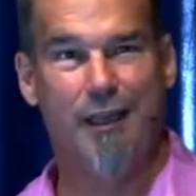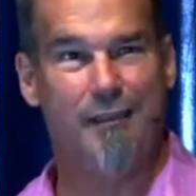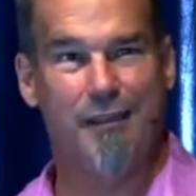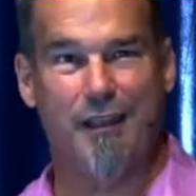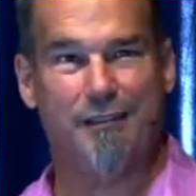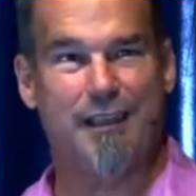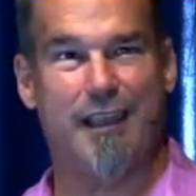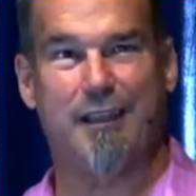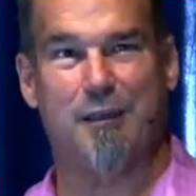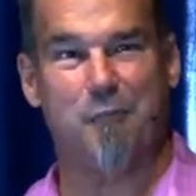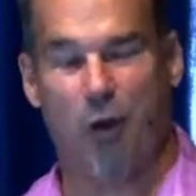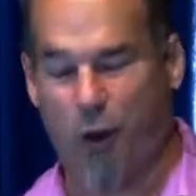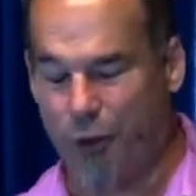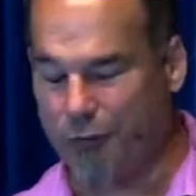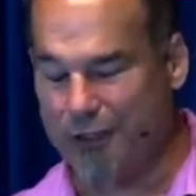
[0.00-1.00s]
that they can,
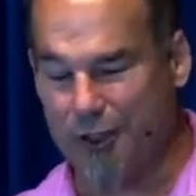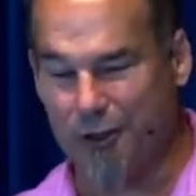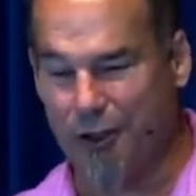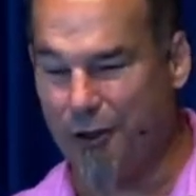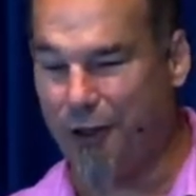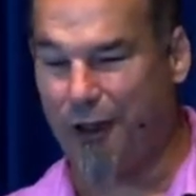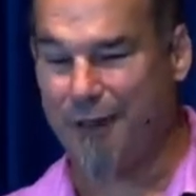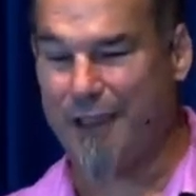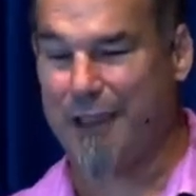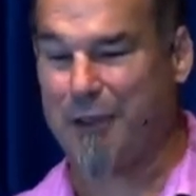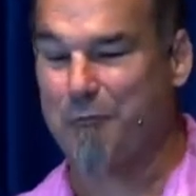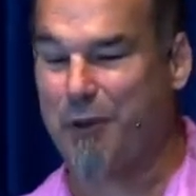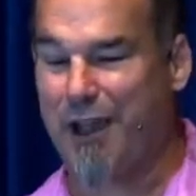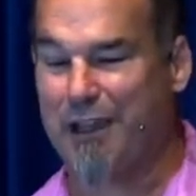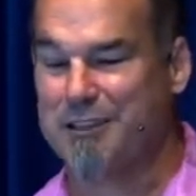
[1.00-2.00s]
all the aloha they can
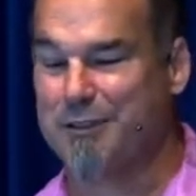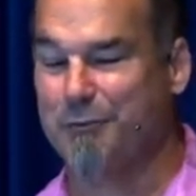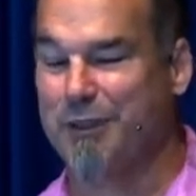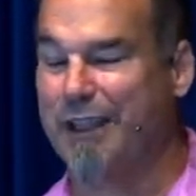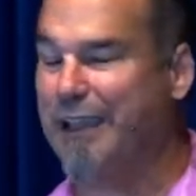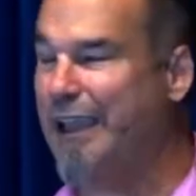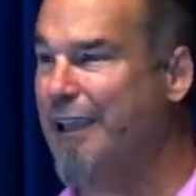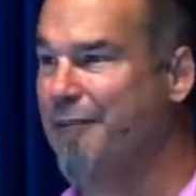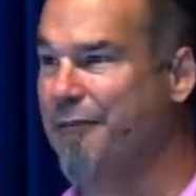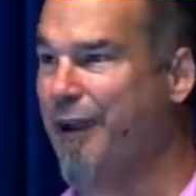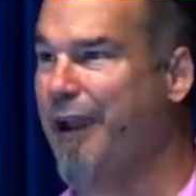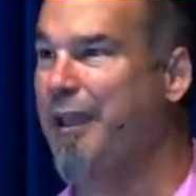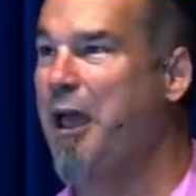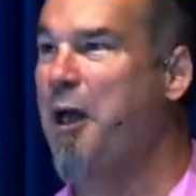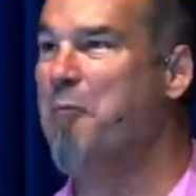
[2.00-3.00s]
possibly give, right?